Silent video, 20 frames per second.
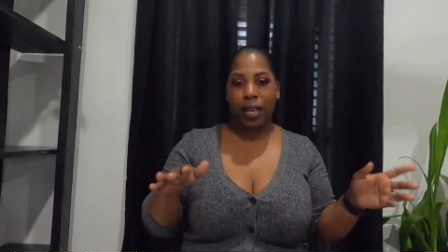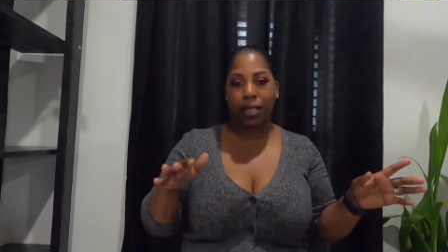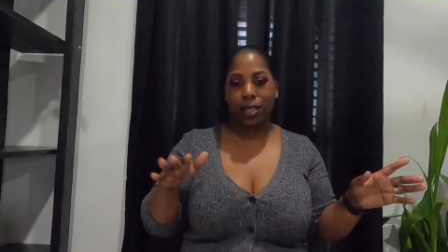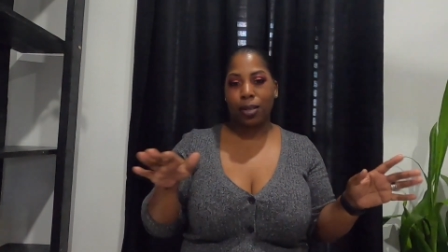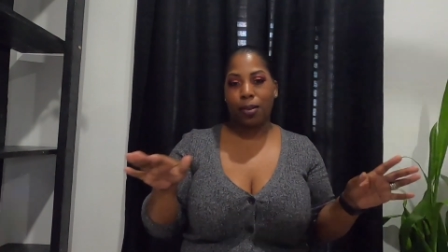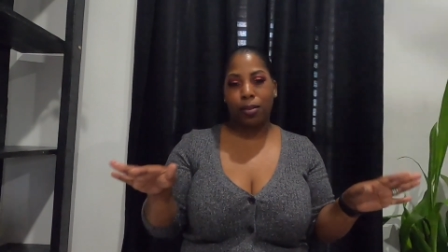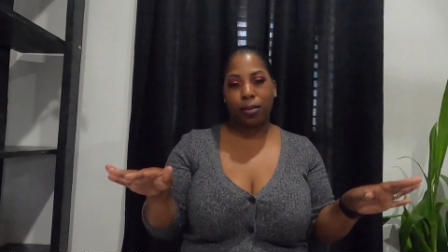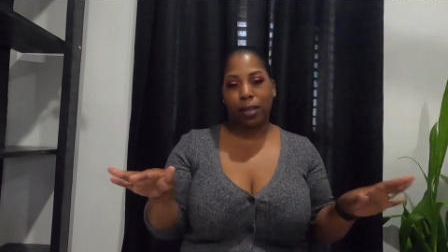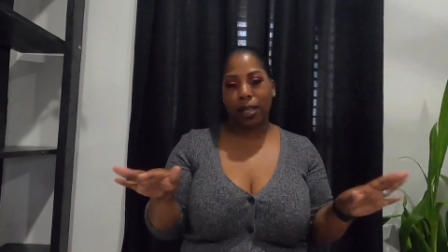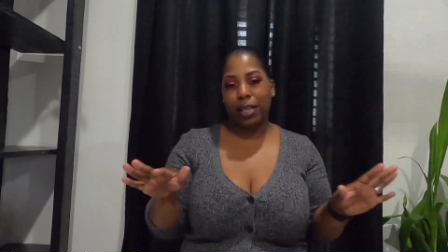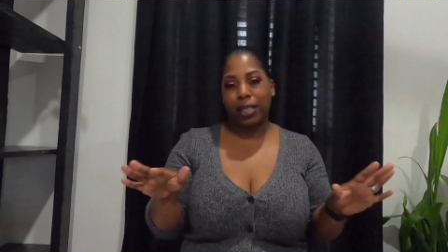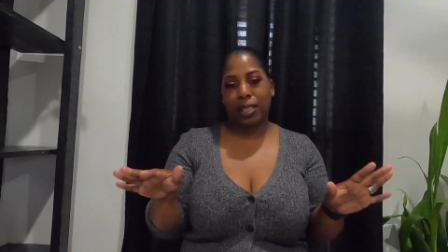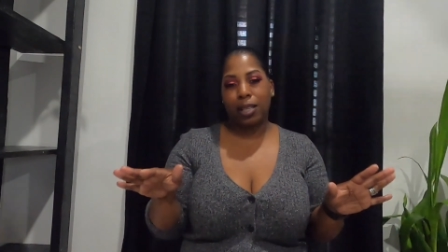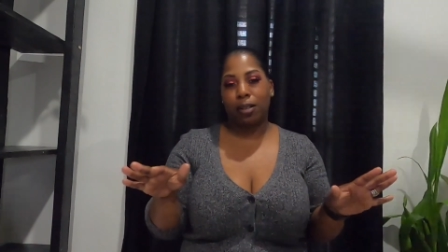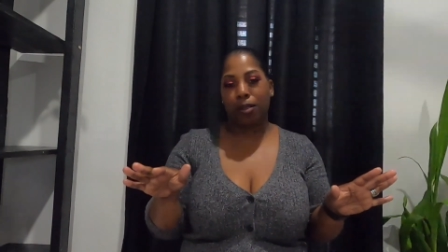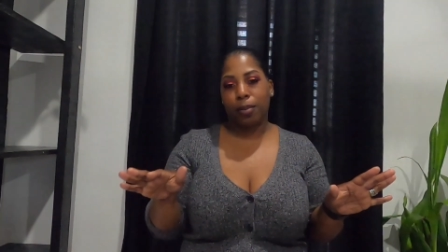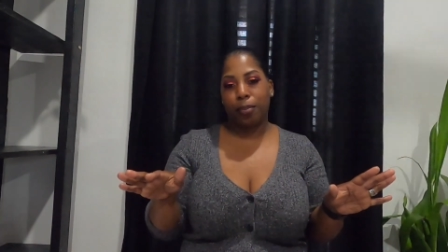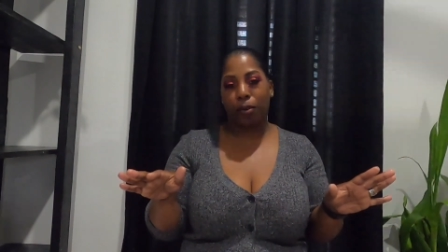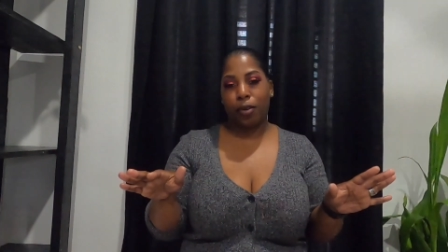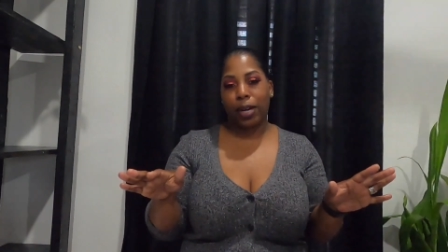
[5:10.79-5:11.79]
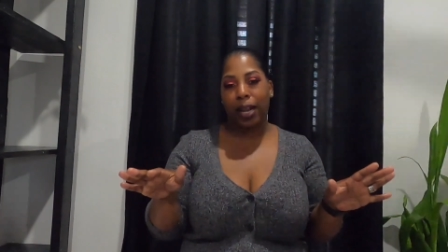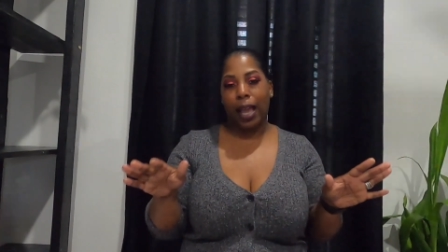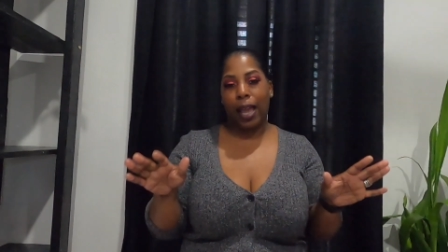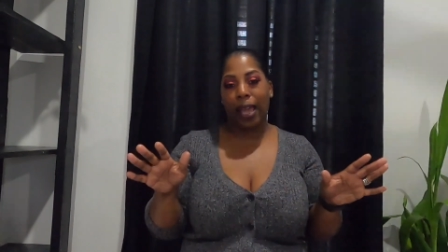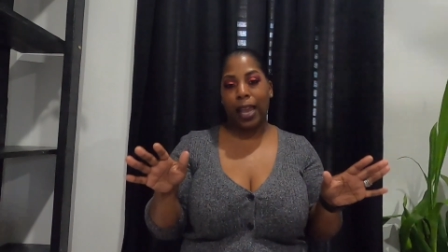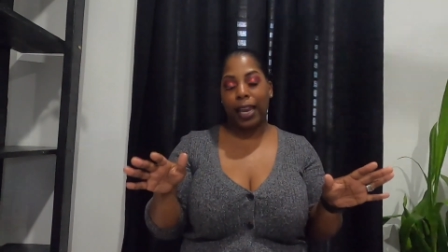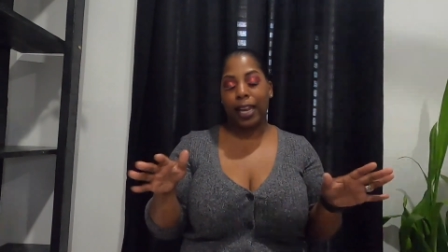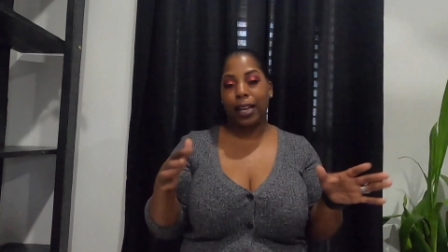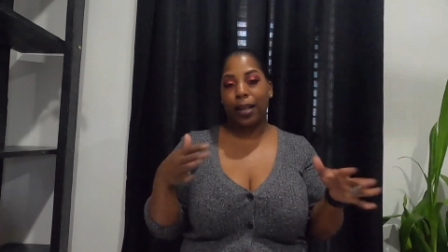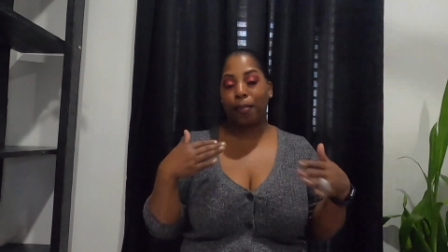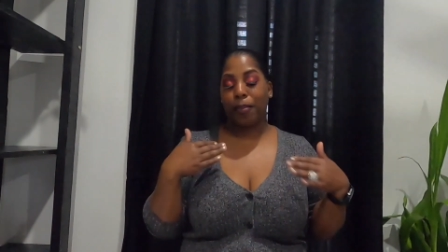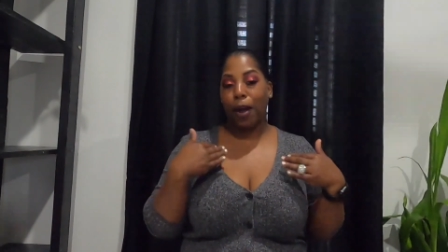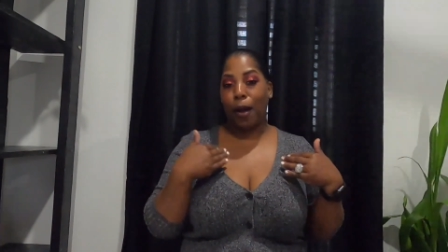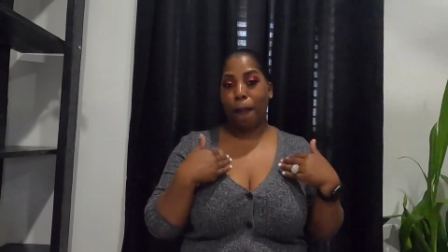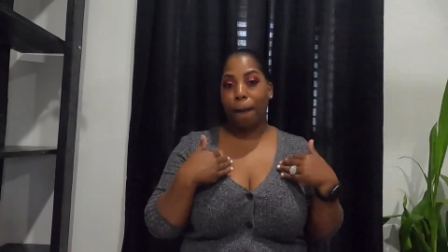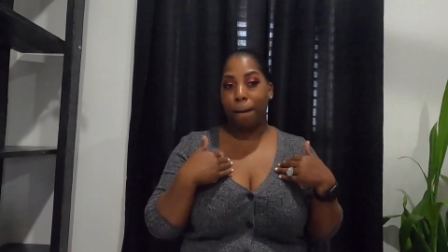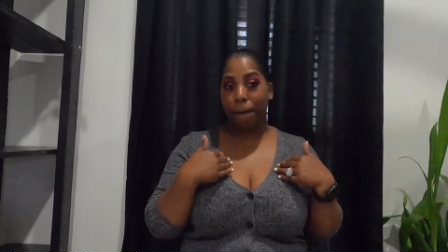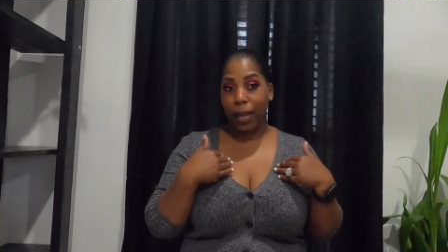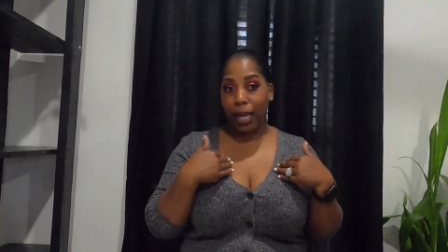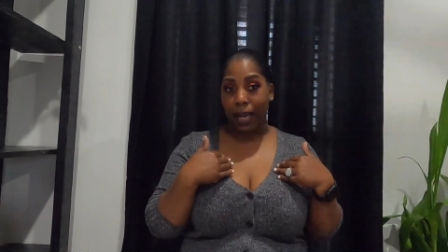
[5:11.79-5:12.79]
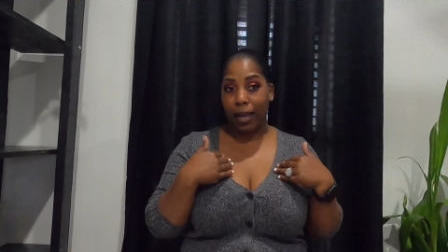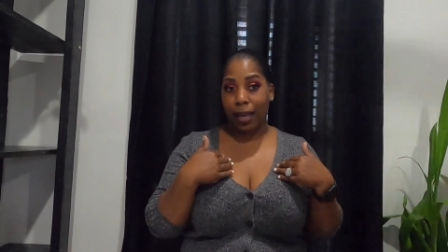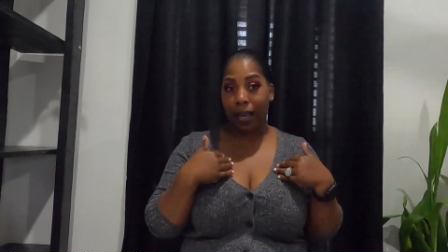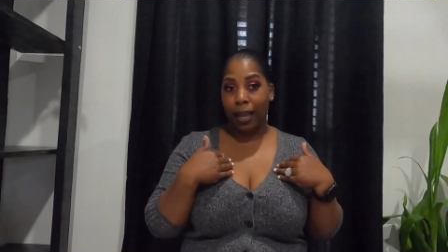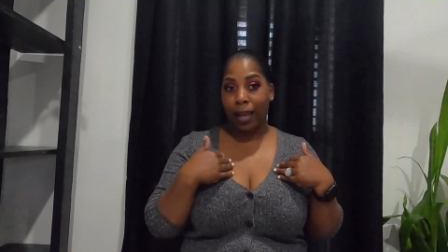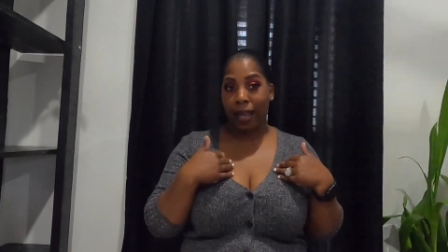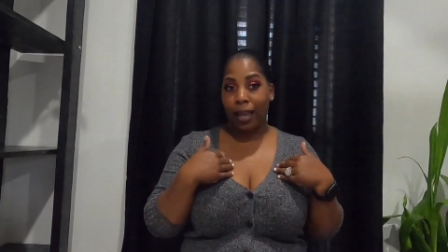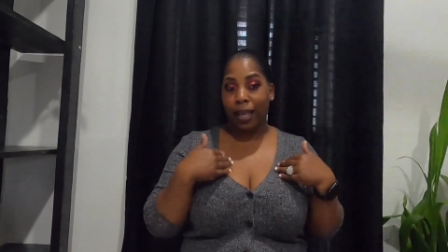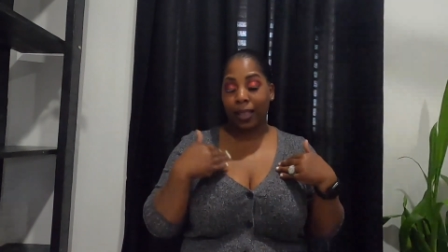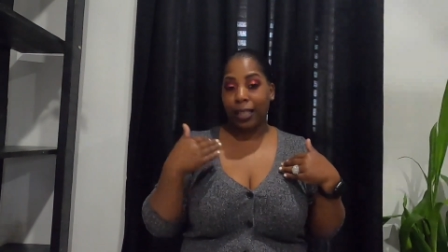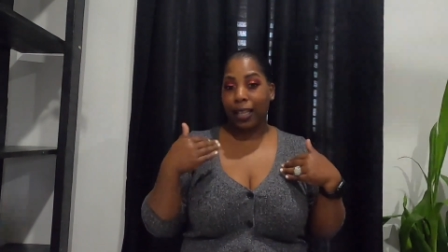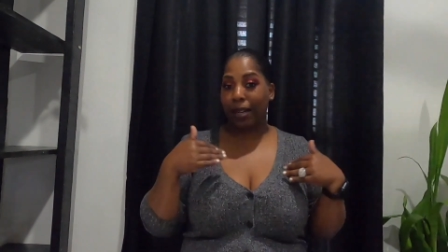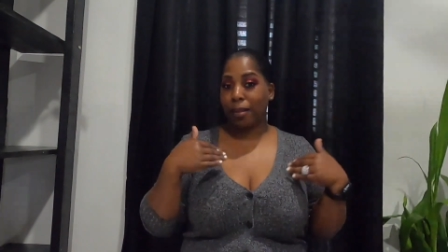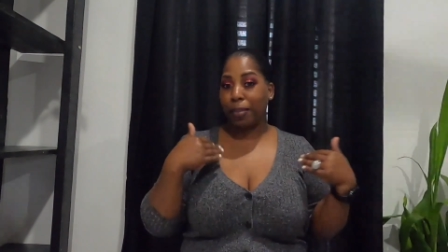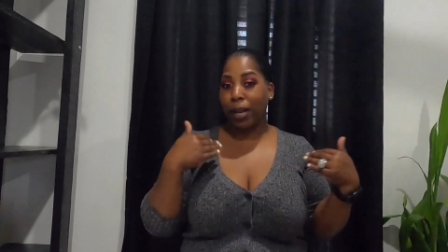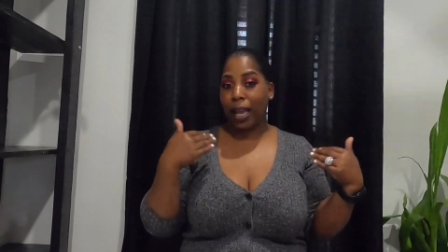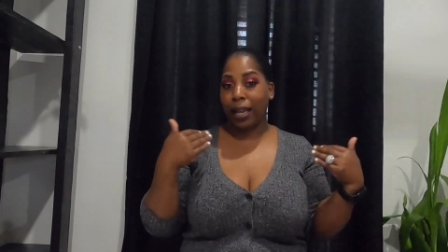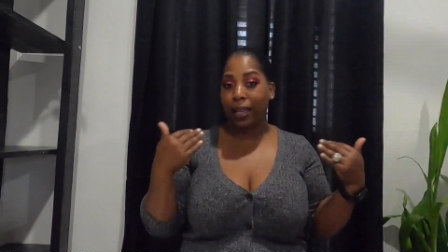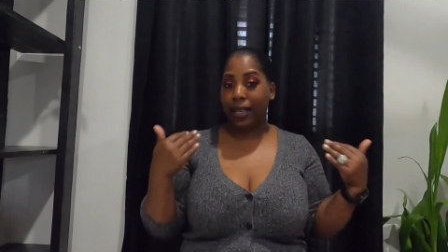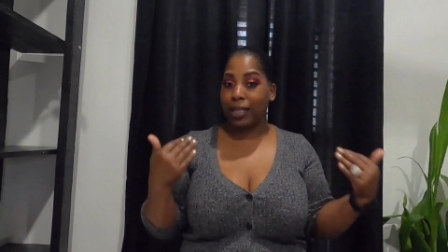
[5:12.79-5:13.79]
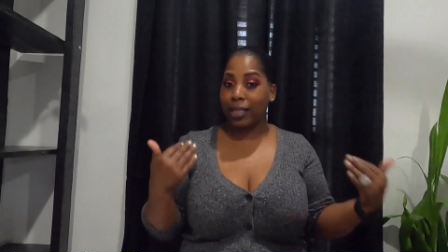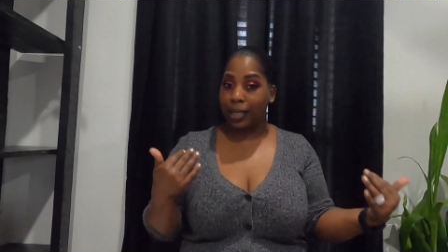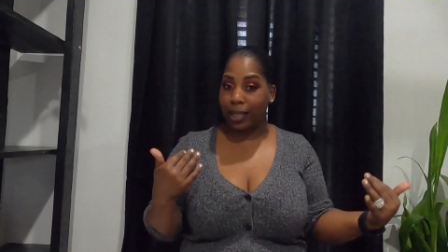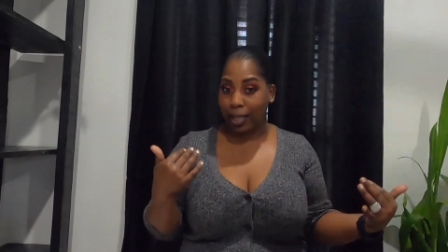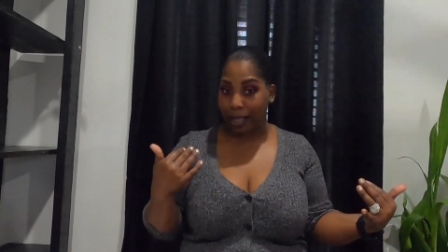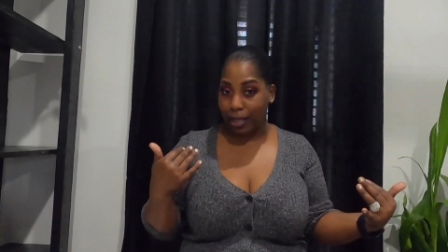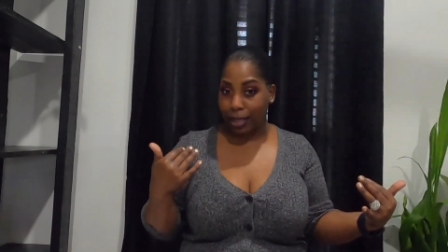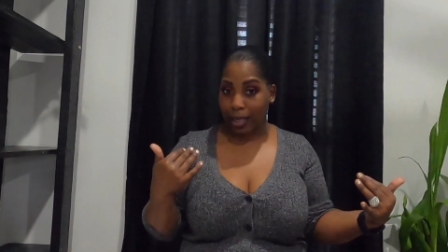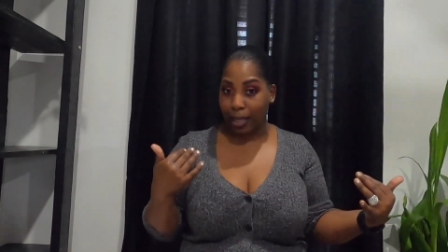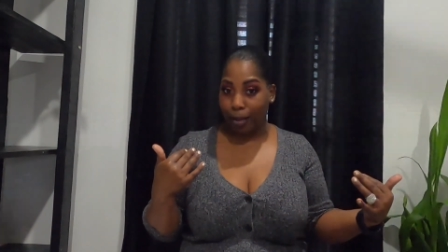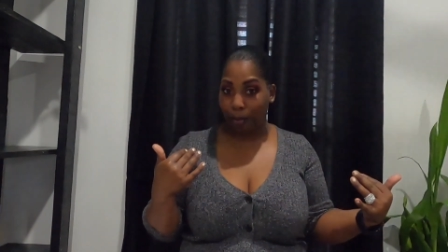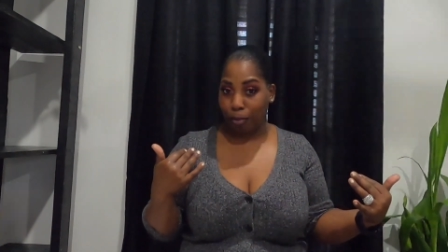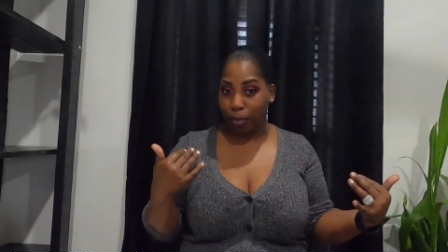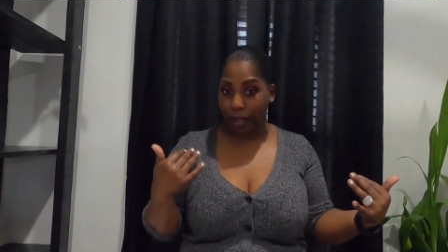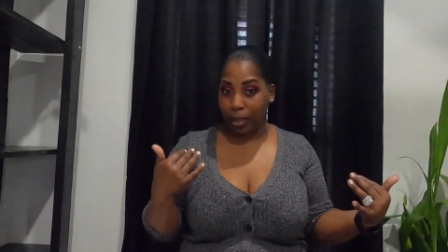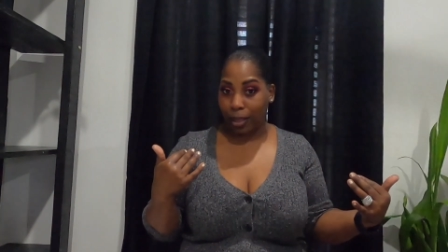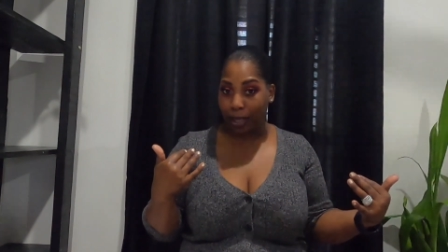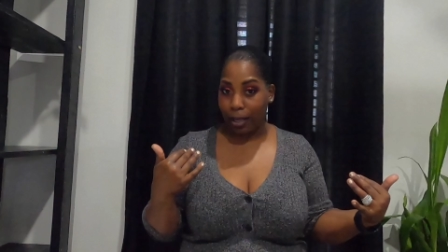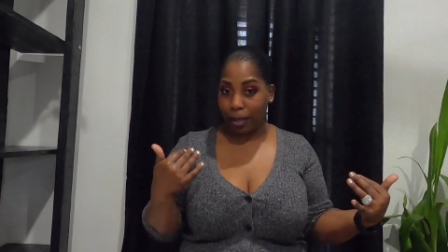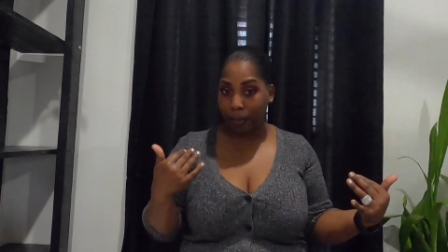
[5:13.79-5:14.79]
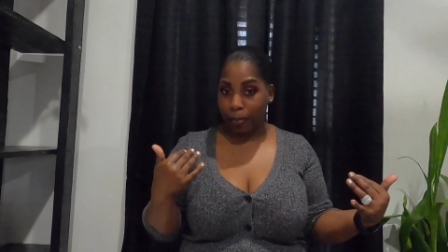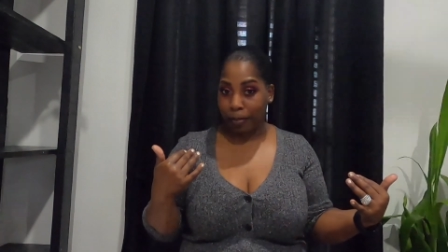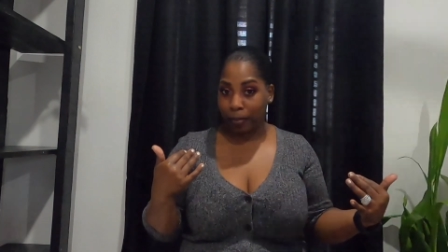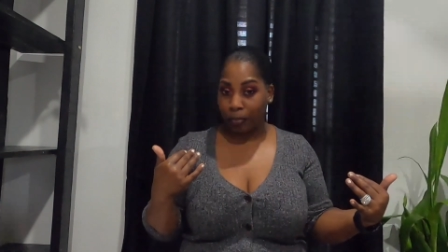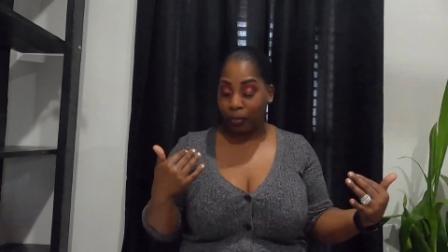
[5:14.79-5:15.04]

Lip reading: So that's the only part I hate about me, that I'm not consistent with it.